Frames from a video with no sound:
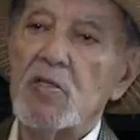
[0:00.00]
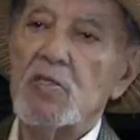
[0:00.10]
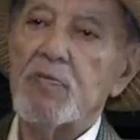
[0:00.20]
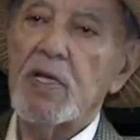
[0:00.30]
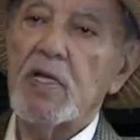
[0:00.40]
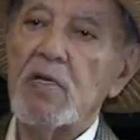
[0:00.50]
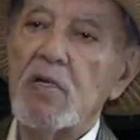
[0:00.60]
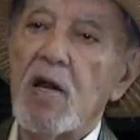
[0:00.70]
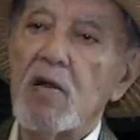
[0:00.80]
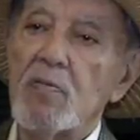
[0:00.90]

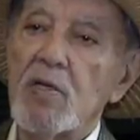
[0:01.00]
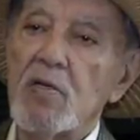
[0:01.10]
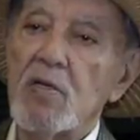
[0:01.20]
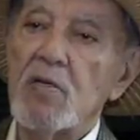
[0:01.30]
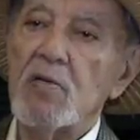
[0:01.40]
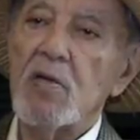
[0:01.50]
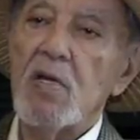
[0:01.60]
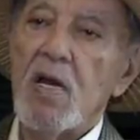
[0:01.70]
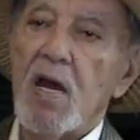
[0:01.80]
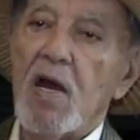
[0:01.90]
speaking Armenian,
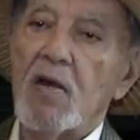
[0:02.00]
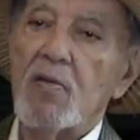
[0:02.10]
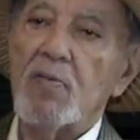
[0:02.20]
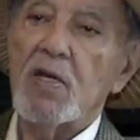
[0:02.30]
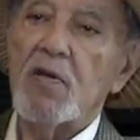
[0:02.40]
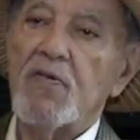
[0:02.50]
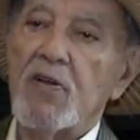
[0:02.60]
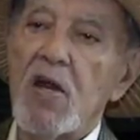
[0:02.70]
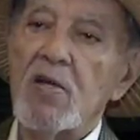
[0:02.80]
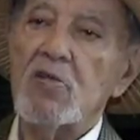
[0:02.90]
Arabic,
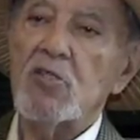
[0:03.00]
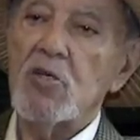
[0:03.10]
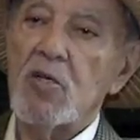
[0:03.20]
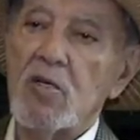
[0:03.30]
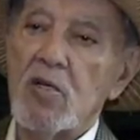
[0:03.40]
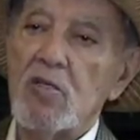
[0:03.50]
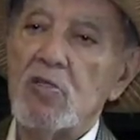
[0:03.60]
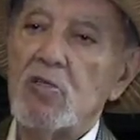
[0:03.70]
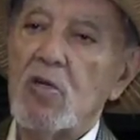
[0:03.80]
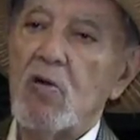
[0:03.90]
French,
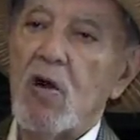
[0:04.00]
English,